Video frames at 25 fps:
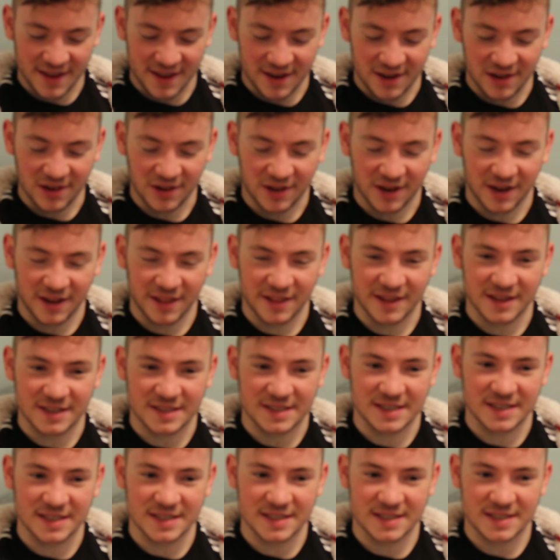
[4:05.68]
looking at this,
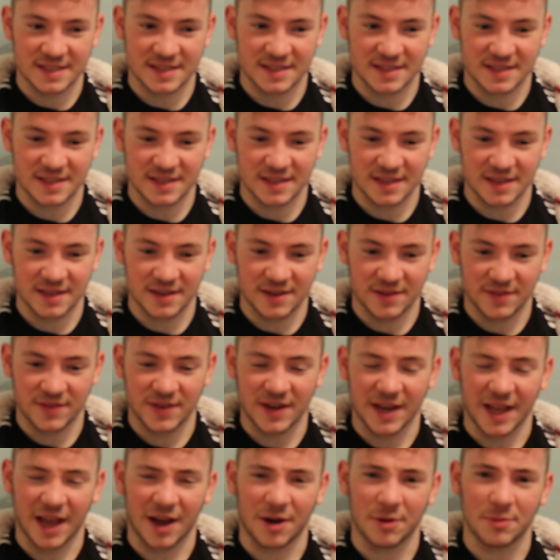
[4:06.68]
it's
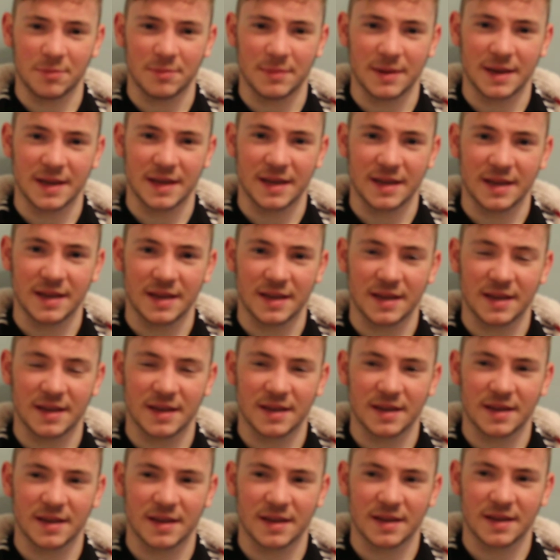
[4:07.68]
really helped me
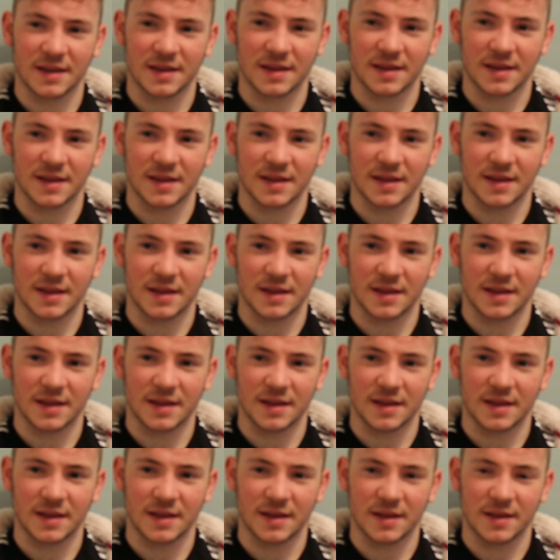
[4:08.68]

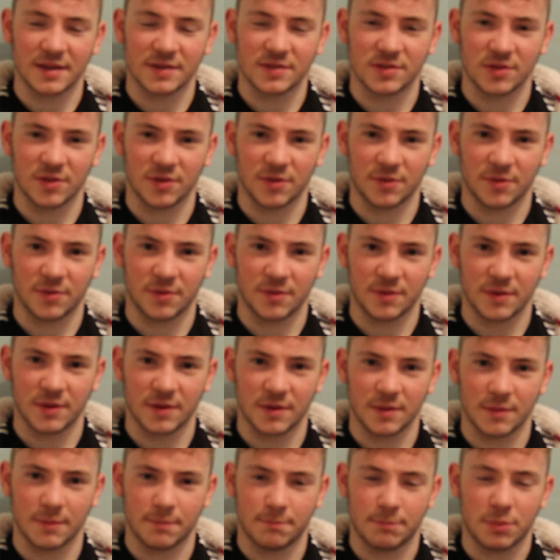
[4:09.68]
sort of
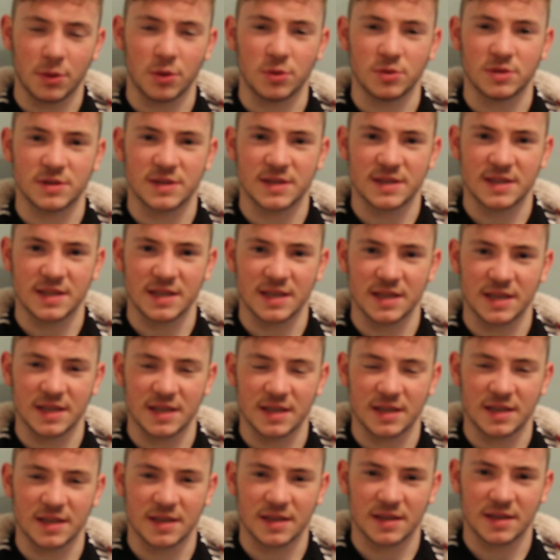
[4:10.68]
boost
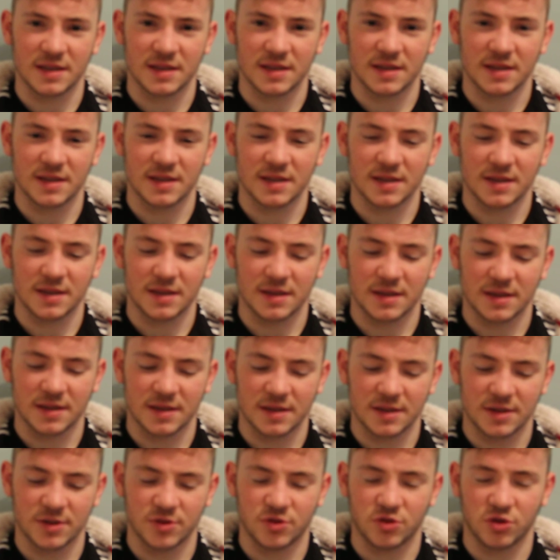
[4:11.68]
the
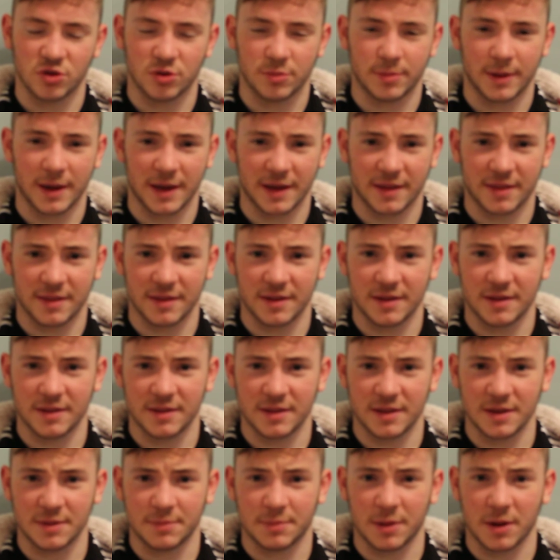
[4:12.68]
drawback that
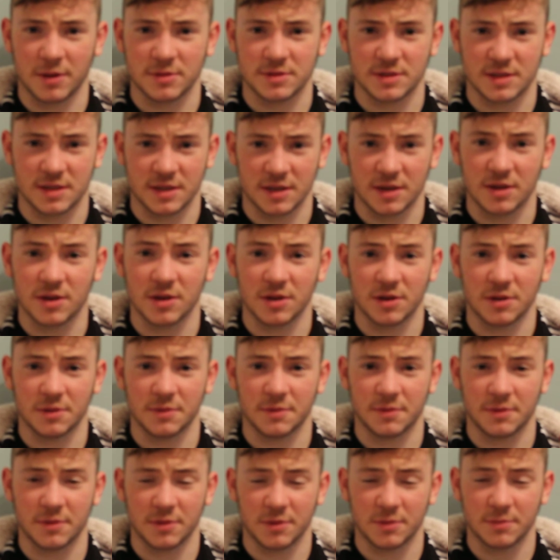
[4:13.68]
the poster could
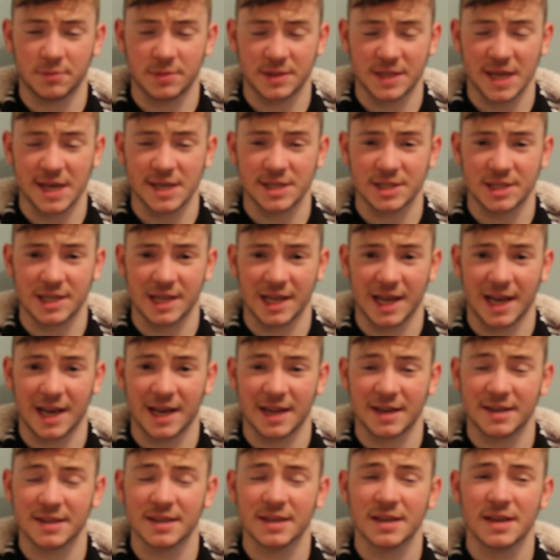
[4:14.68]
have potentially
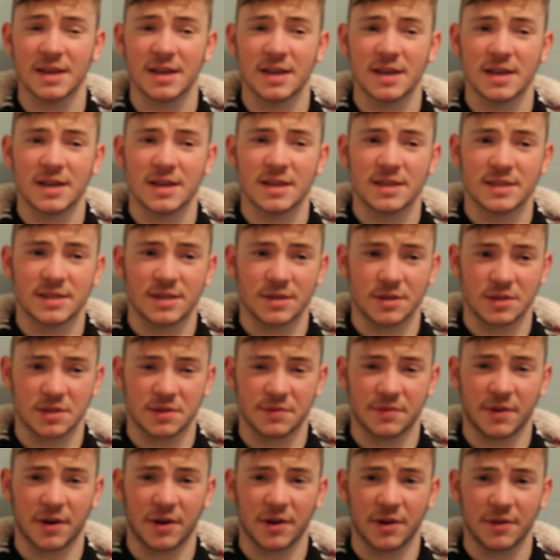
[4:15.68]
had. So it's a
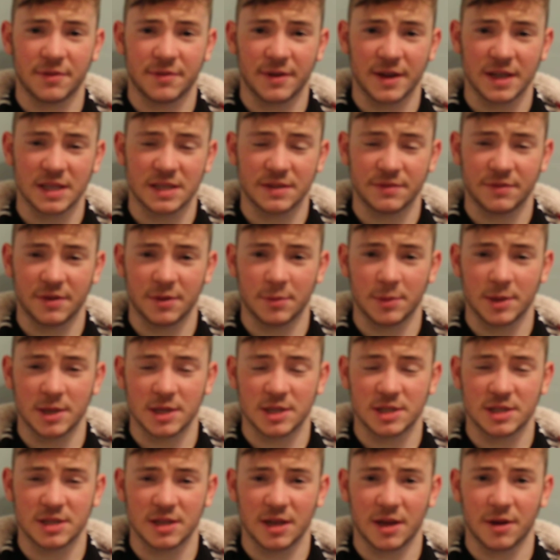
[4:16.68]
very effective
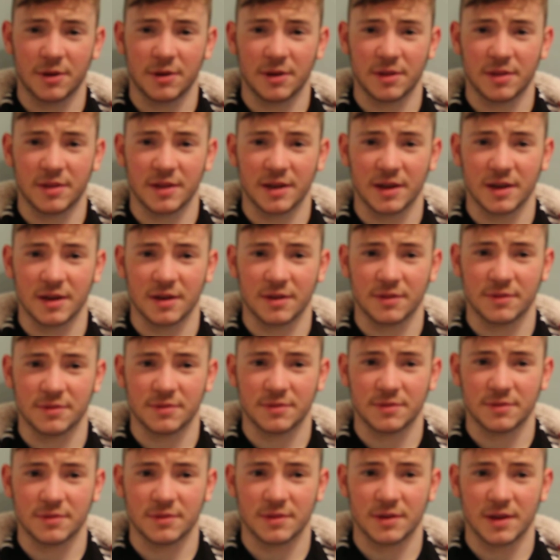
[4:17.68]
image. The only thing I've